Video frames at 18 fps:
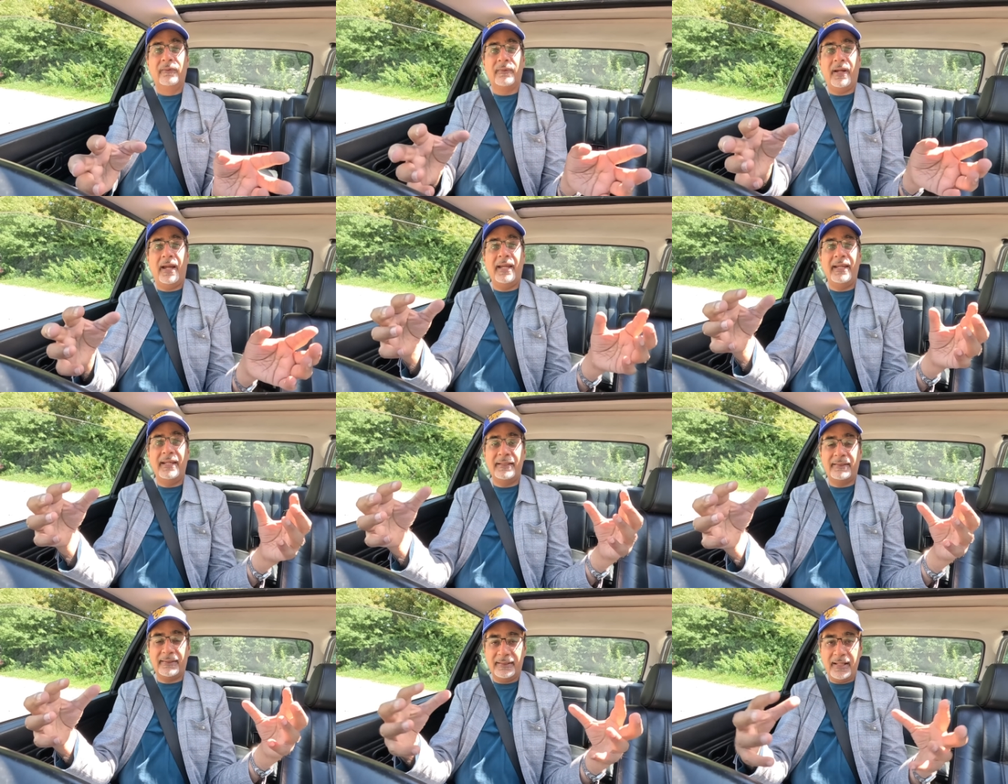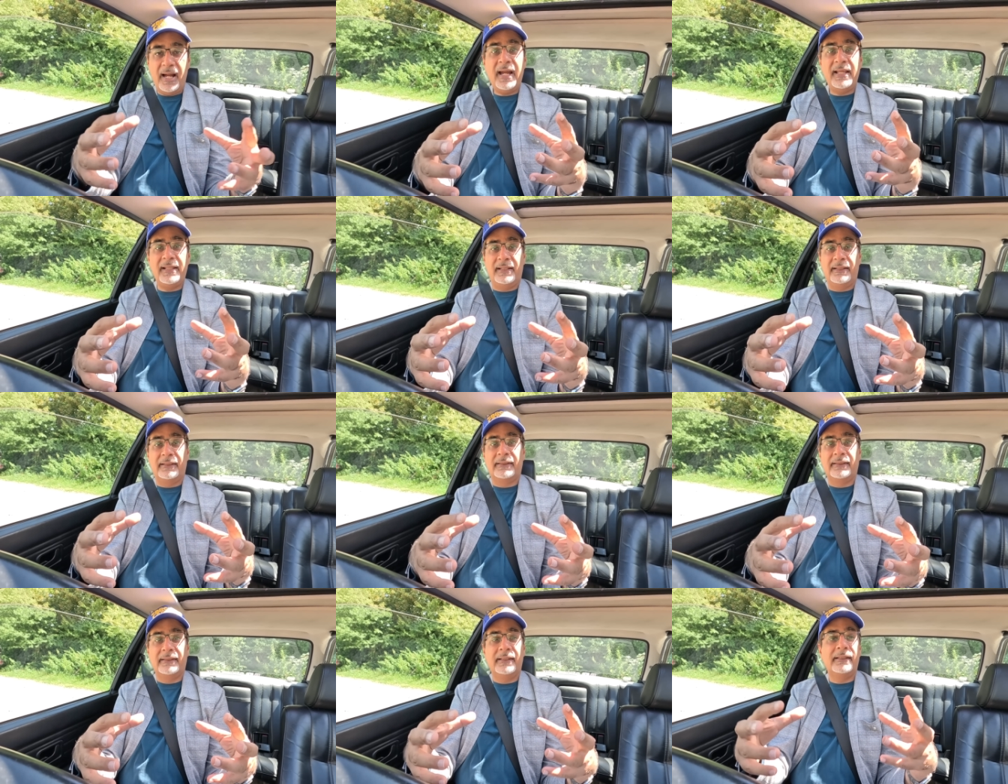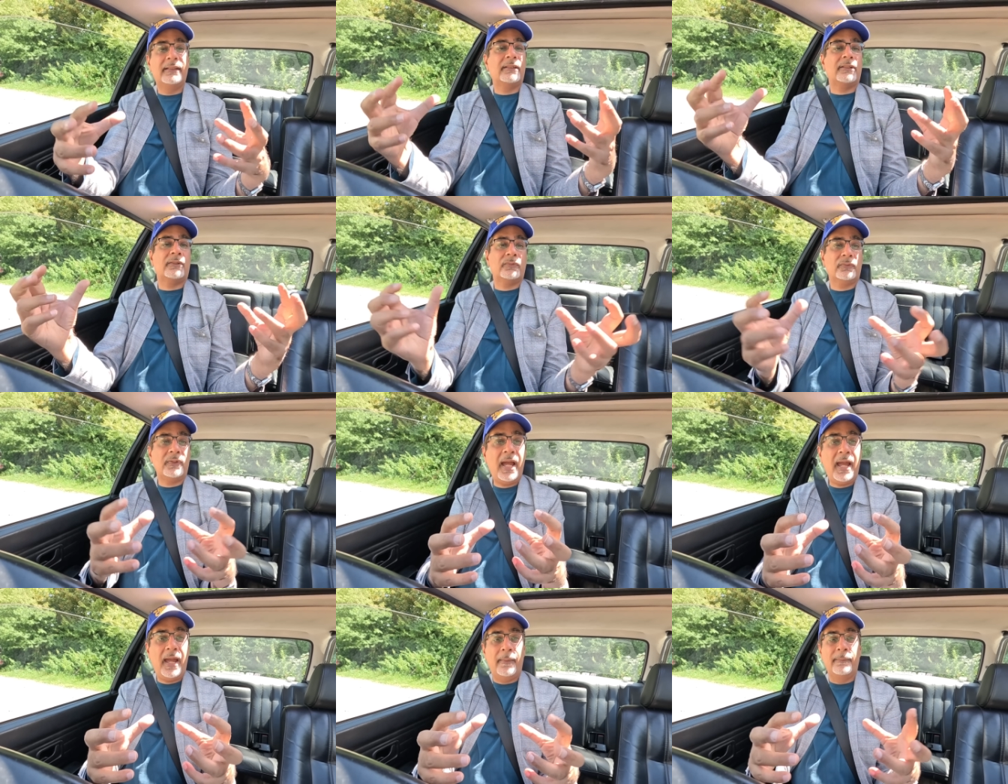right? It's an island. It's
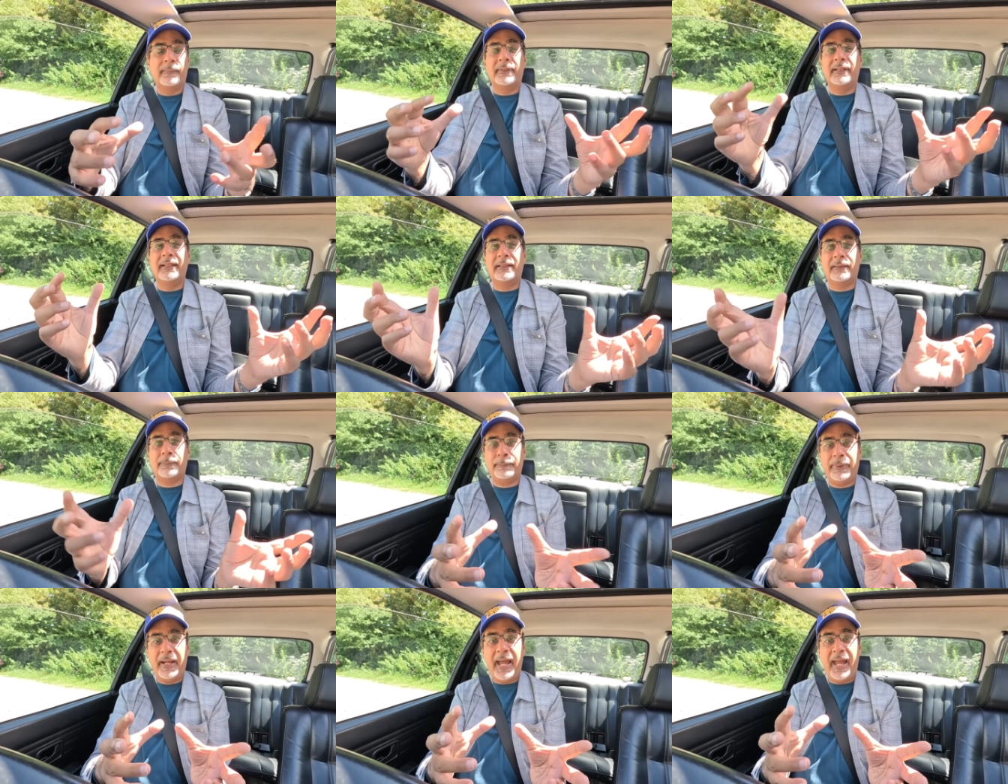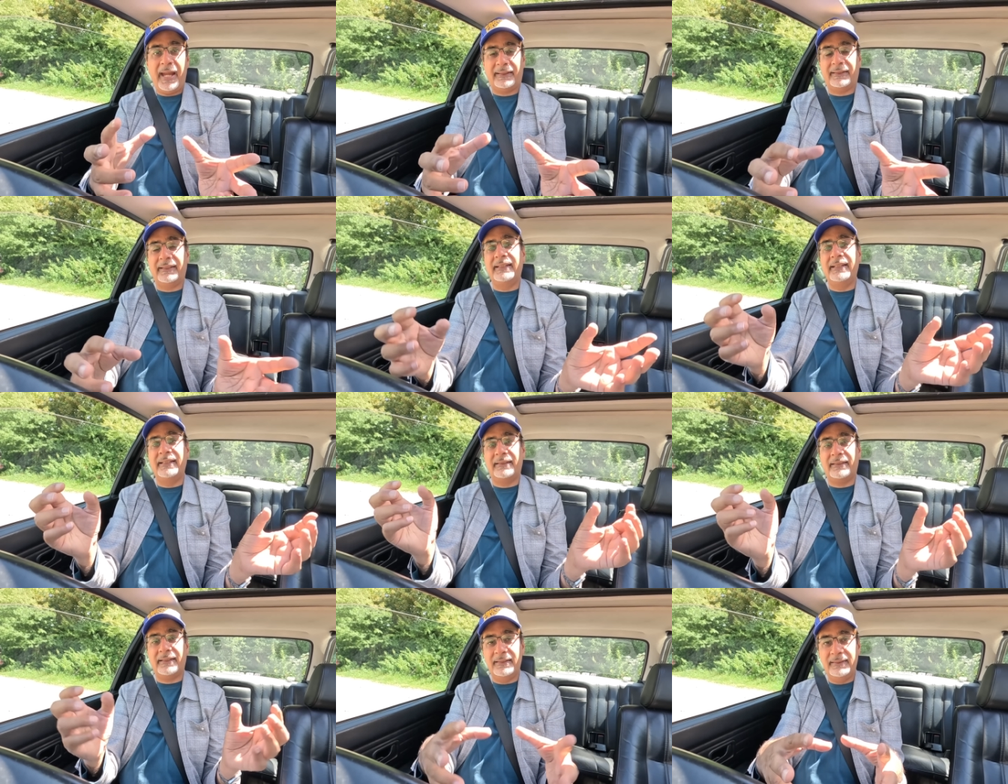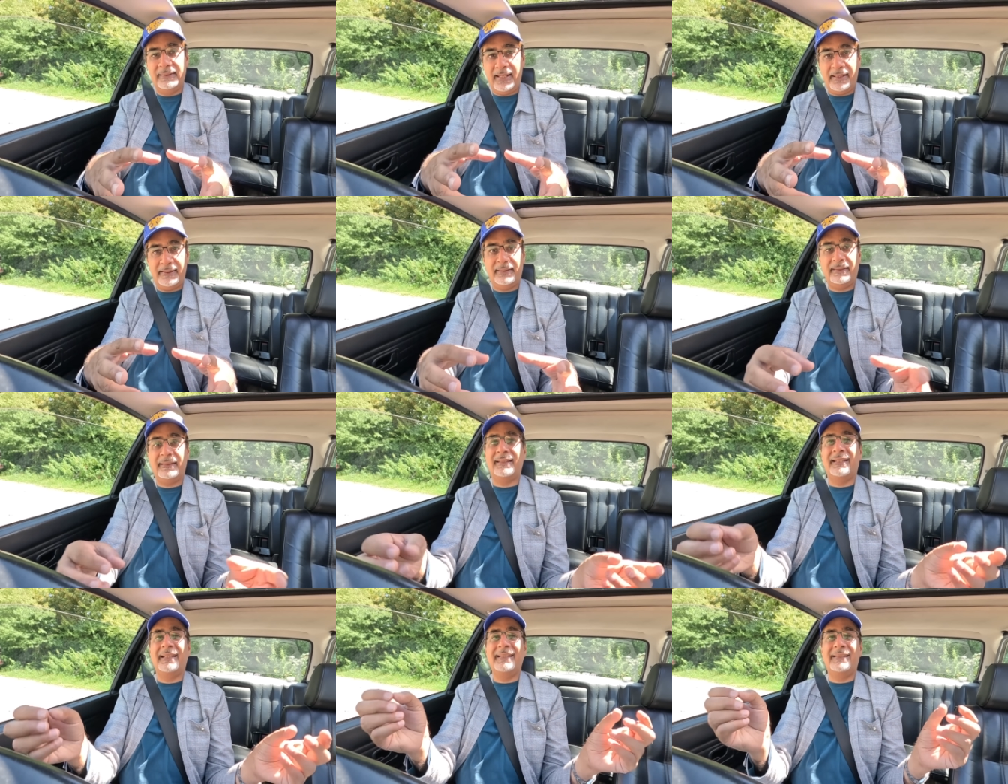crammed. It's packed. It's
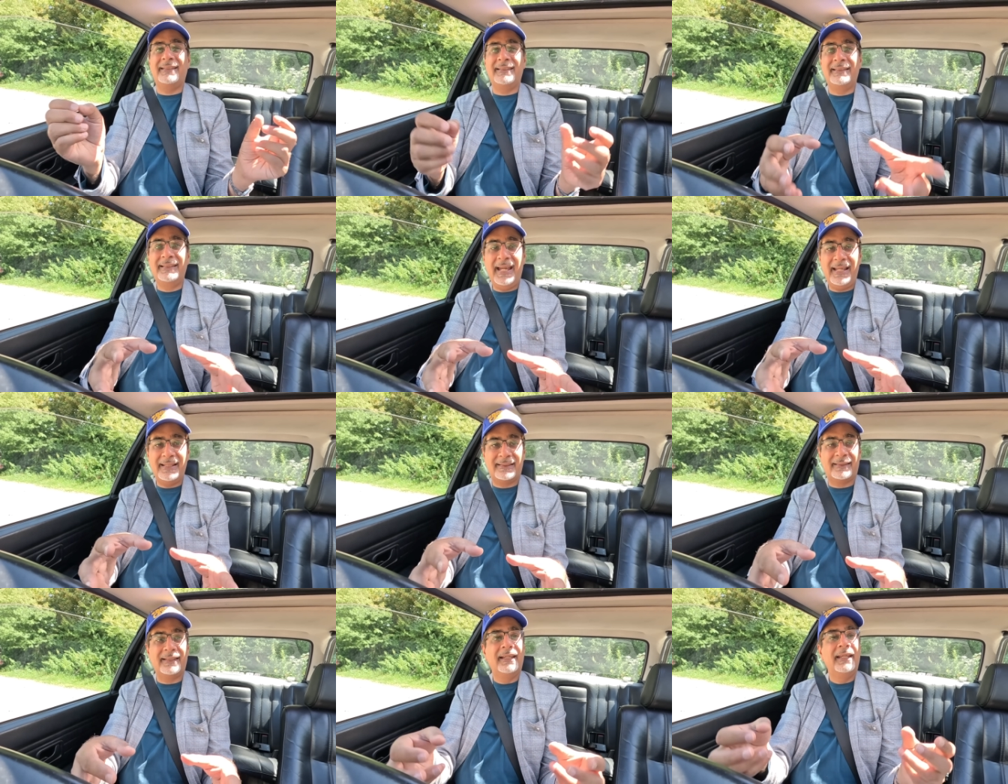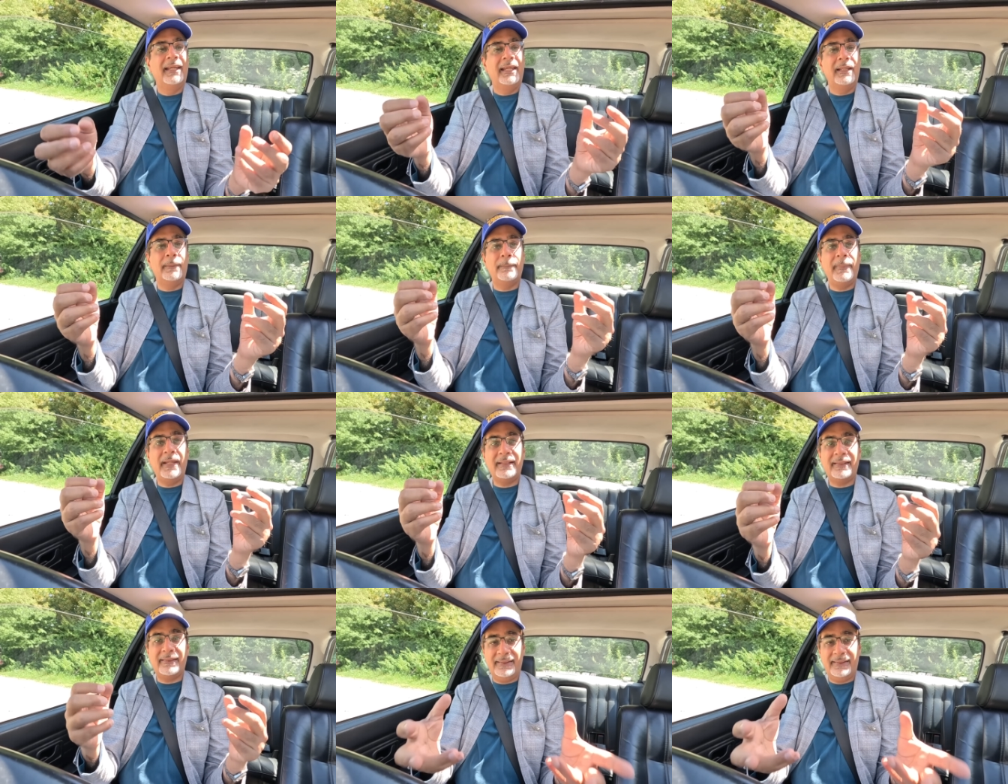congested. It's dense. It makes